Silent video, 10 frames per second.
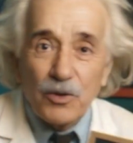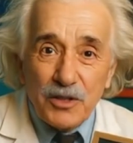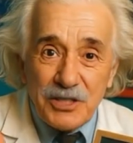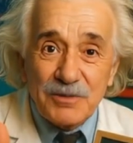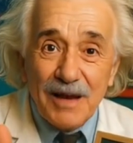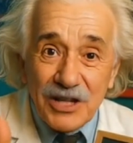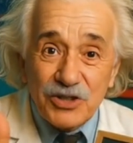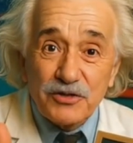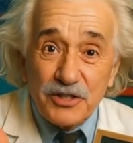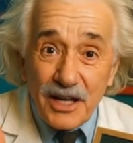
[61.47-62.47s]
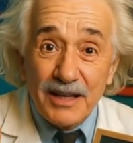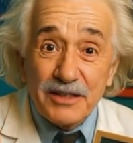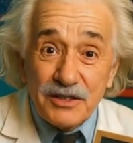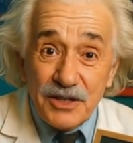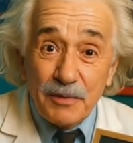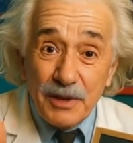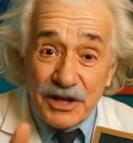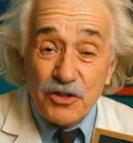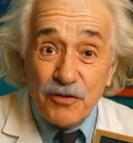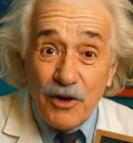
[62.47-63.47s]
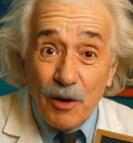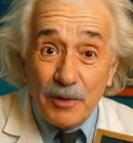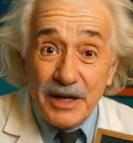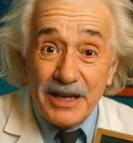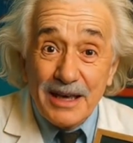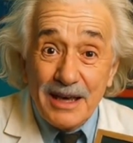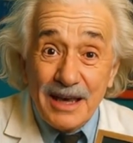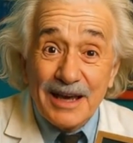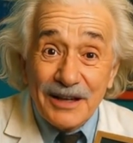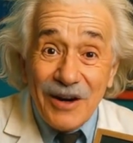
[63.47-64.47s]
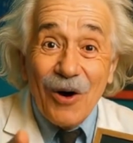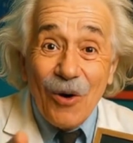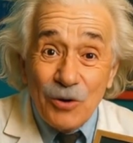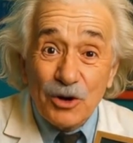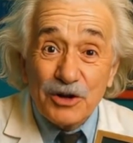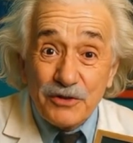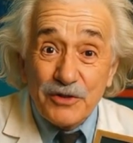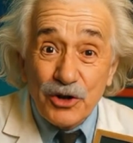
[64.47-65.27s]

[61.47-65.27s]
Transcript: with a splash of science, a pinch of comedy, and a whole lot of